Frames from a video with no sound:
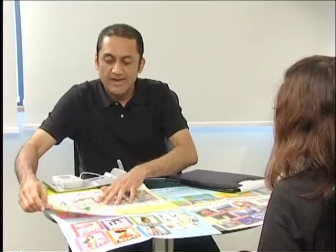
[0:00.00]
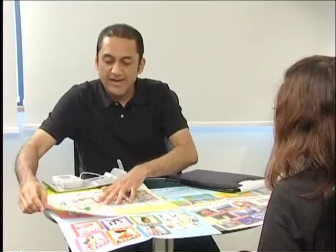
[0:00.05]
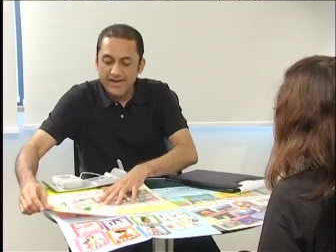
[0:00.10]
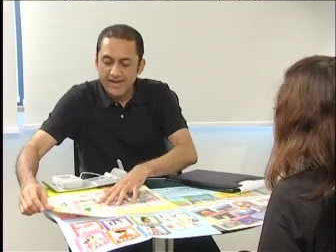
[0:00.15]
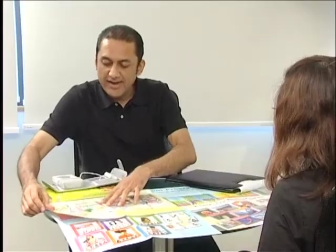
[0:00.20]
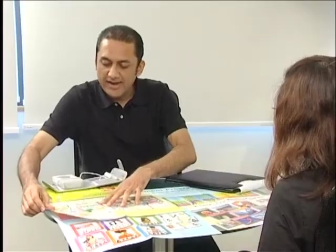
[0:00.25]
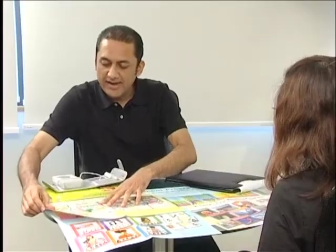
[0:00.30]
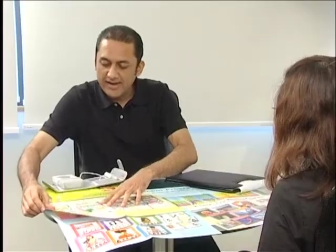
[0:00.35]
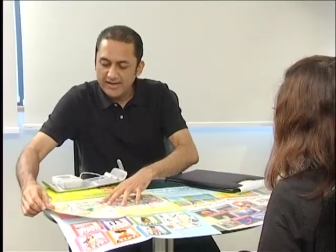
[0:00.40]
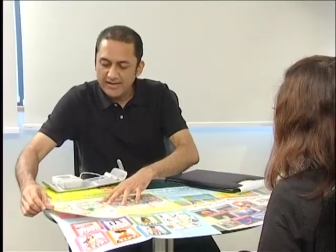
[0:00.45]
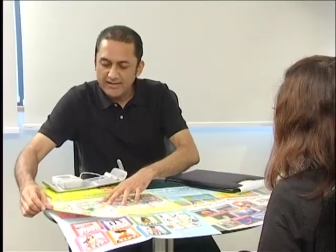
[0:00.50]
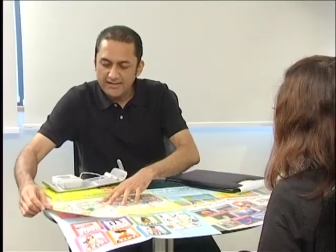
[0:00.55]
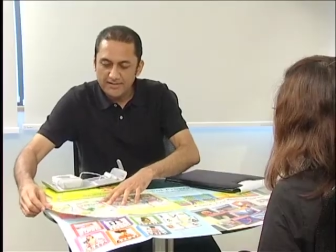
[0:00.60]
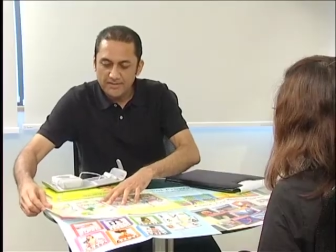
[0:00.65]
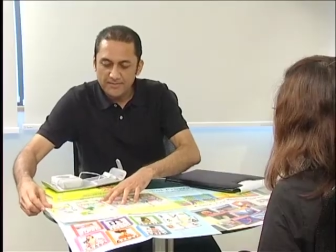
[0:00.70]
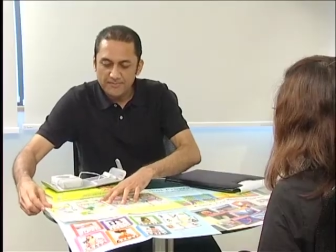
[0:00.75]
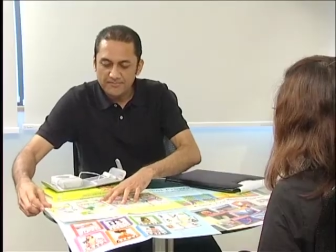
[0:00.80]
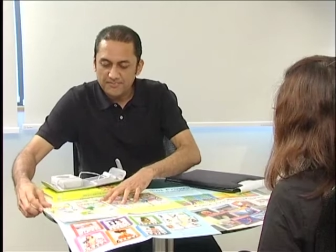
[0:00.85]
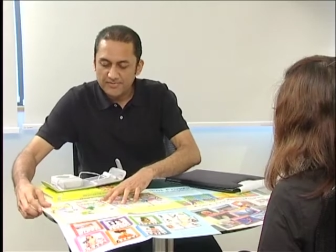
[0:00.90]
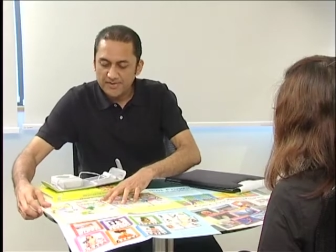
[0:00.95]
And
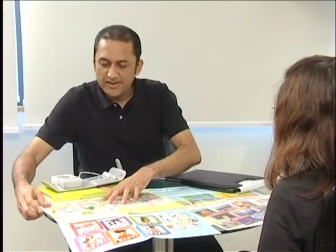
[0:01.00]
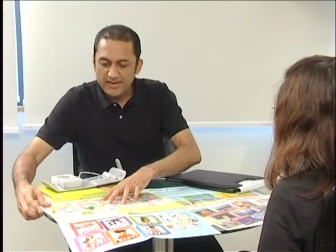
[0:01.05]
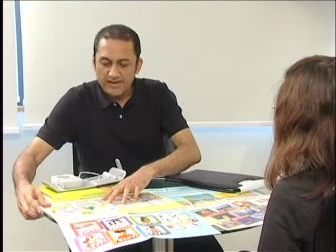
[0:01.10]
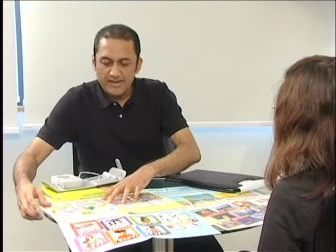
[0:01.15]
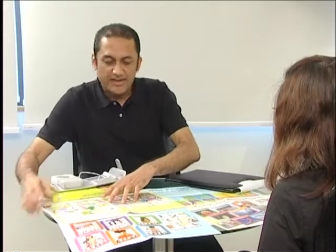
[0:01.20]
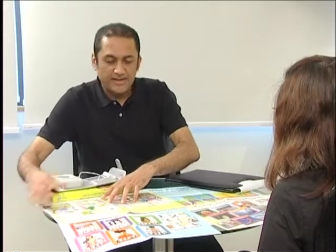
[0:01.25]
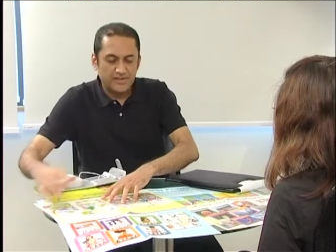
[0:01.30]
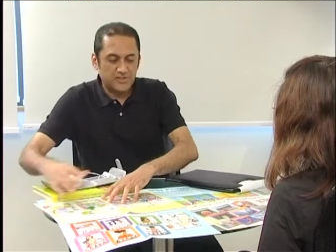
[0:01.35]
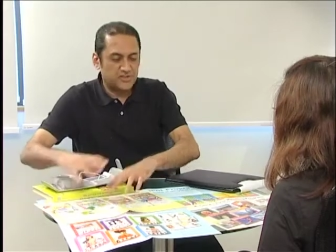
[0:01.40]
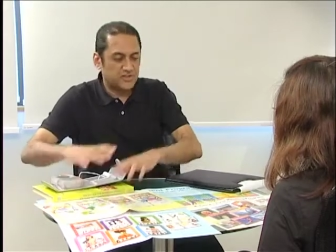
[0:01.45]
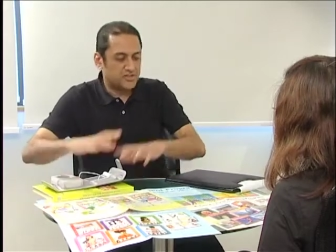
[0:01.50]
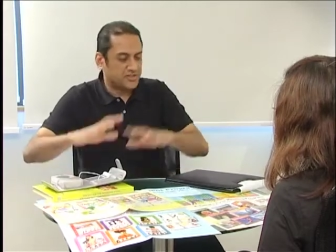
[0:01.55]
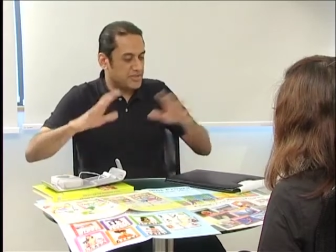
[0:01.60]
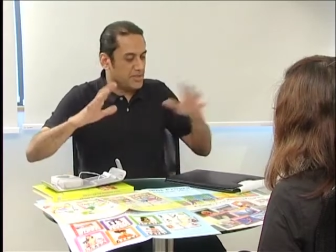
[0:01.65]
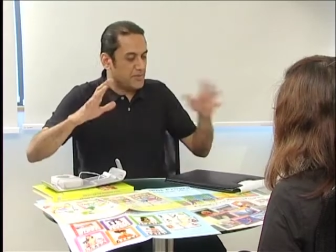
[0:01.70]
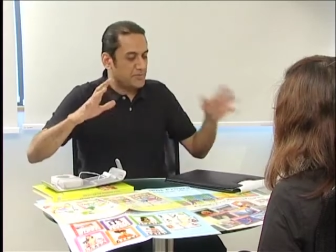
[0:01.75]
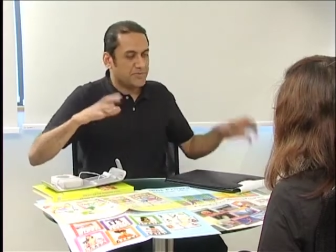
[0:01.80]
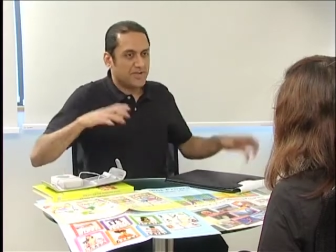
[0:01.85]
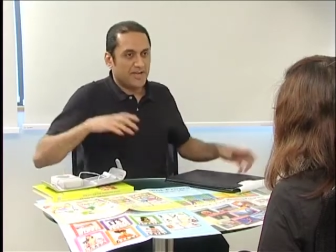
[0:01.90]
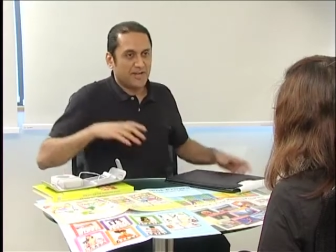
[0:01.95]
it just
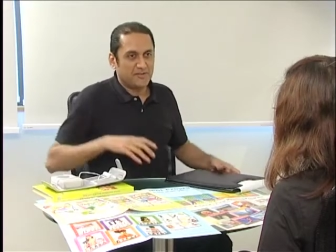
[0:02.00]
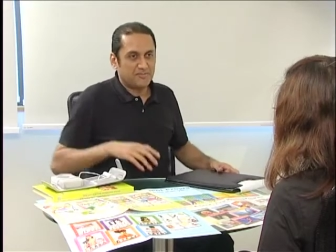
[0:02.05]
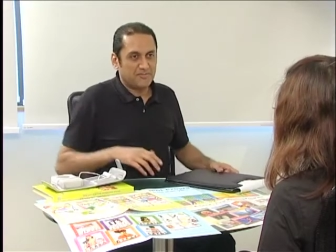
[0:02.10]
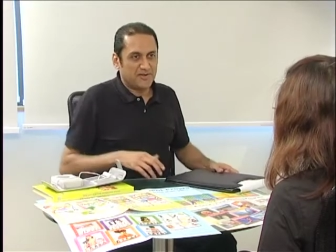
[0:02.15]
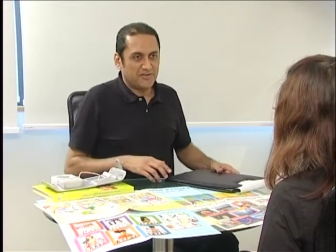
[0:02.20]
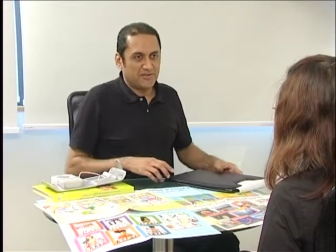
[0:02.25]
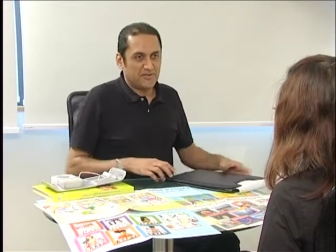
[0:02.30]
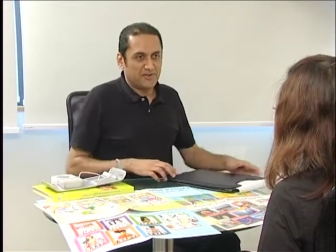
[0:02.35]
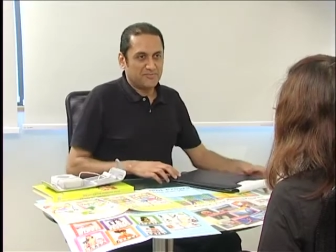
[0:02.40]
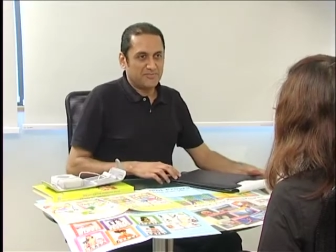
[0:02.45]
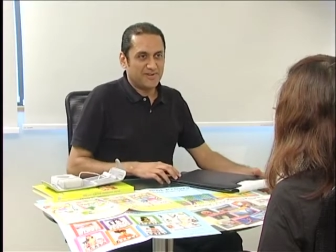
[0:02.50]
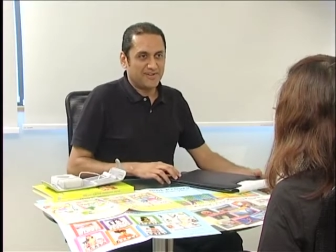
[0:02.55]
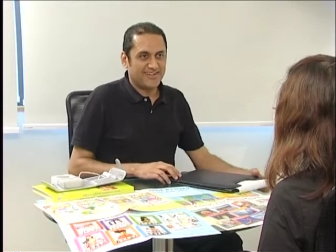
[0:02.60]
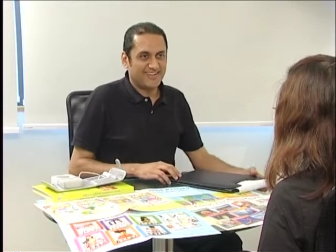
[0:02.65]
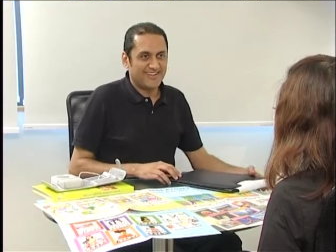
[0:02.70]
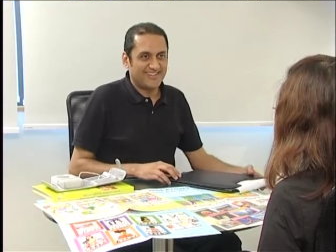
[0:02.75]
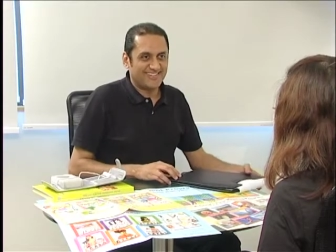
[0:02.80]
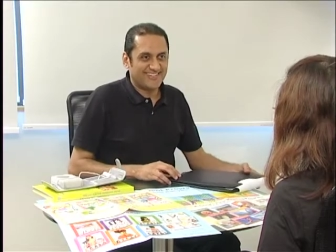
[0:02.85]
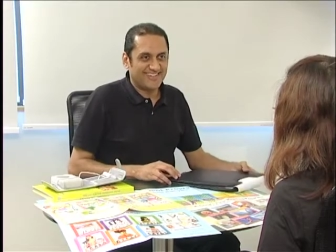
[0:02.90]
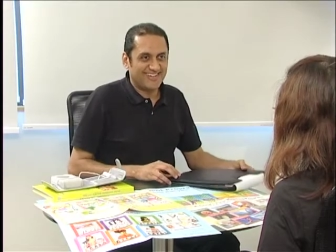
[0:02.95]
keeps getting better and better,
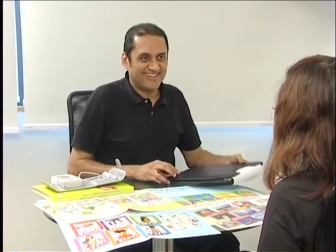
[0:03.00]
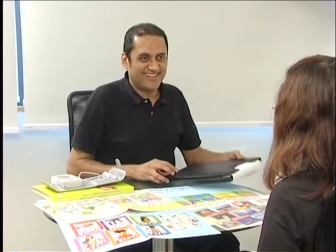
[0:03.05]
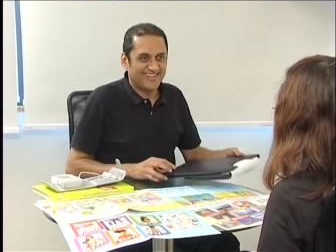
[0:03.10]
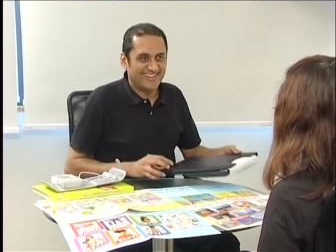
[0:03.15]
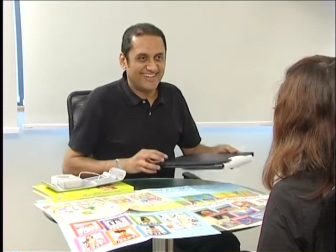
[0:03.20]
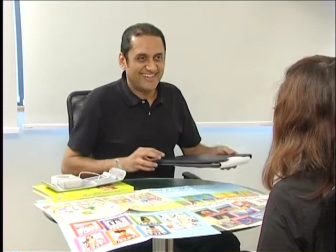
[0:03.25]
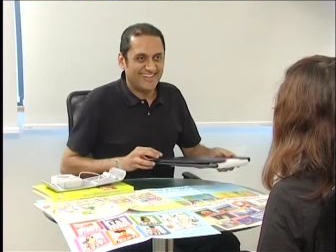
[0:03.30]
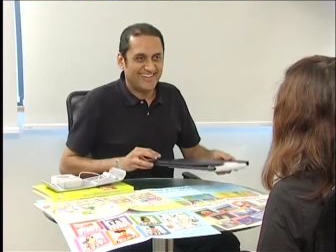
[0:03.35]
doesn't it?